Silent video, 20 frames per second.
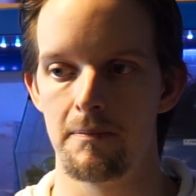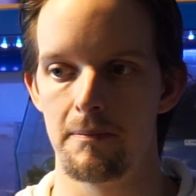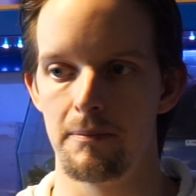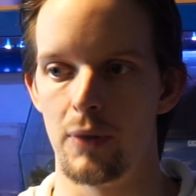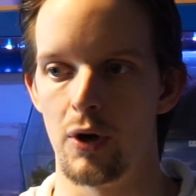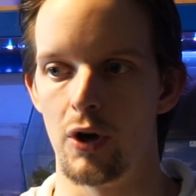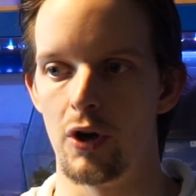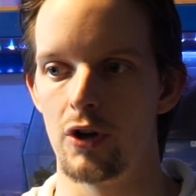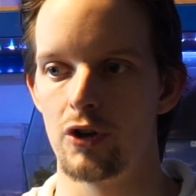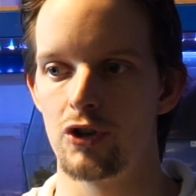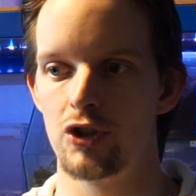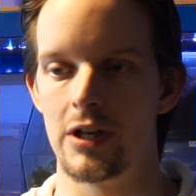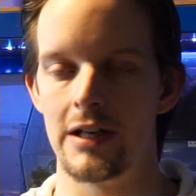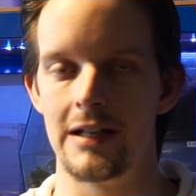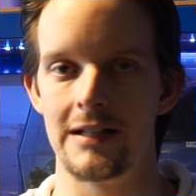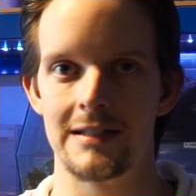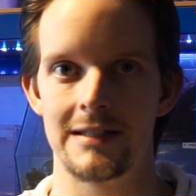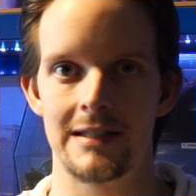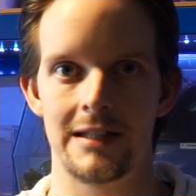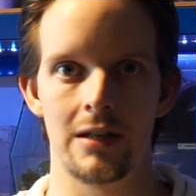but
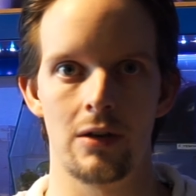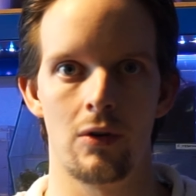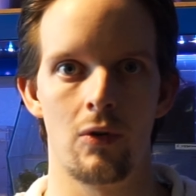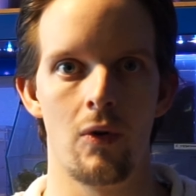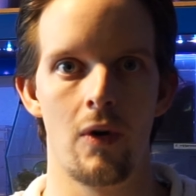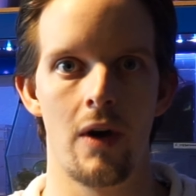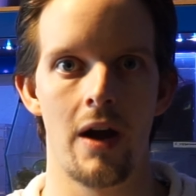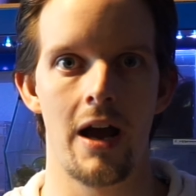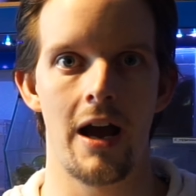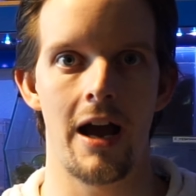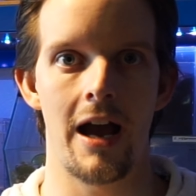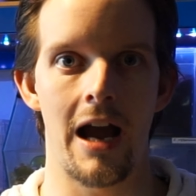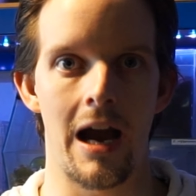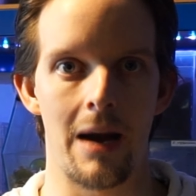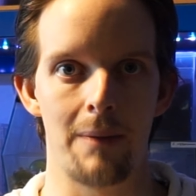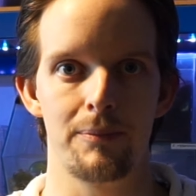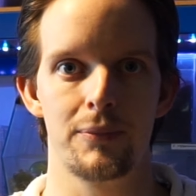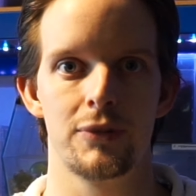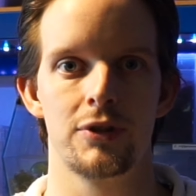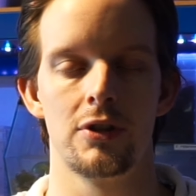she's still
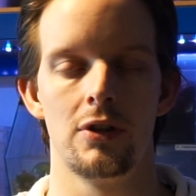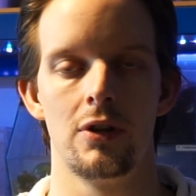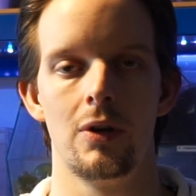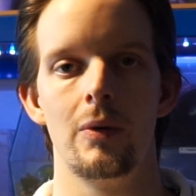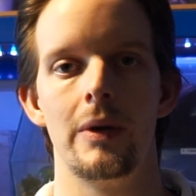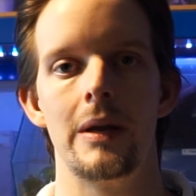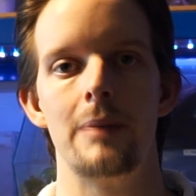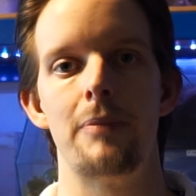absolutely